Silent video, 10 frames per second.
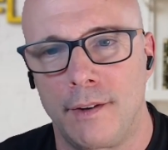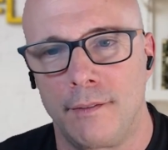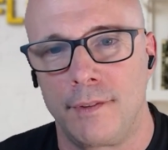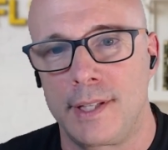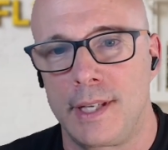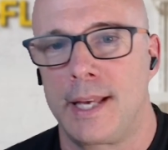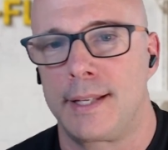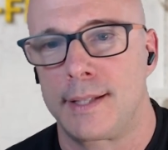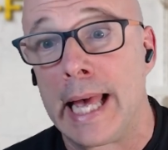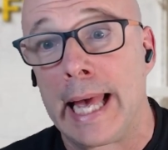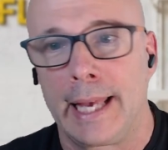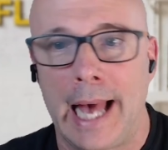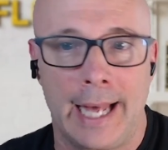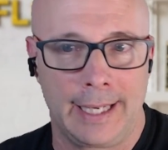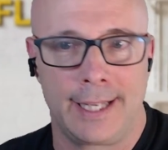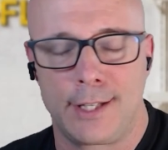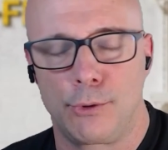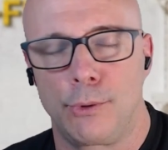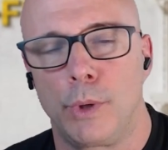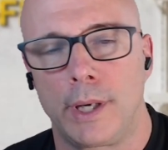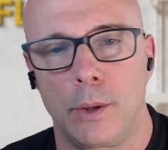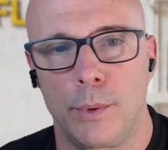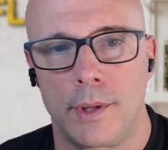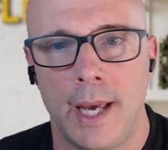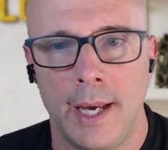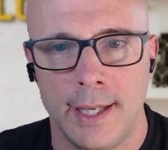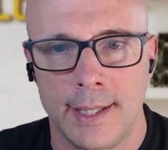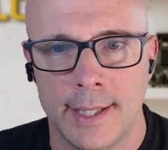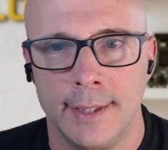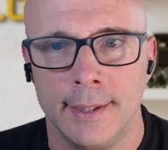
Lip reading: VCS, unless you're working with Cadence.